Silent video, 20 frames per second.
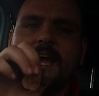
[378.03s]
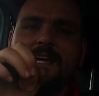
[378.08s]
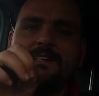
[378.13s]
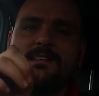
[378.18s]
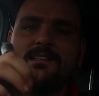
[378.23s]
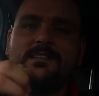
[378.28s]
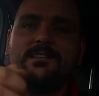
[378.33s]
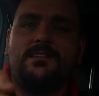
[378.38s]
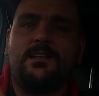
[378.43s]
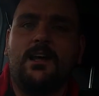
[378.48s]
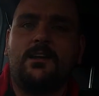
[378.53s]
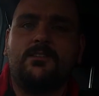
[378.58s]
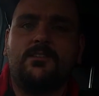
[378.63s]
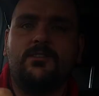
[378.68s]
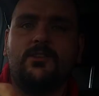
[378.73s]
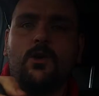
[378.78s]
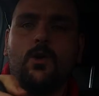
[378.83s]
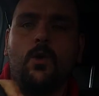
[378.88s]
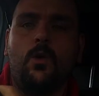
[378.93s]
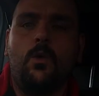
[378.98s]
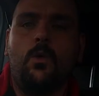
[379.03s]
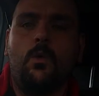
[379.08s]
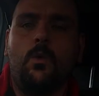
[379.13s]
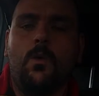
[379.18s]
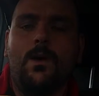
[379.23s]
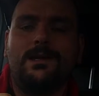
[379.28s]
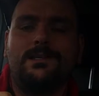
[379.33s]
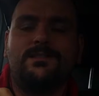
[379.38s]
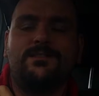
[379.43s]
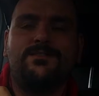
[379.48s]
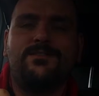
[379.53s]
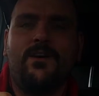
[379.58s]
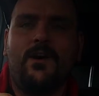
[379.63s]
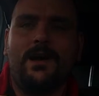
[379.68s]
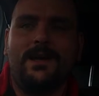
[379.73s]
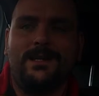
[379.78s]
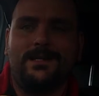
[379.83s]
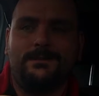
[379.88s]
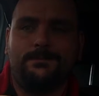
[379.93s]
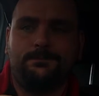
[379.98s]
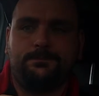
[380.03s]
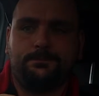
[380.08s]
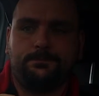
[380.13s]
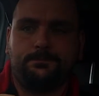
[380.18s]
is it doesn't always fire.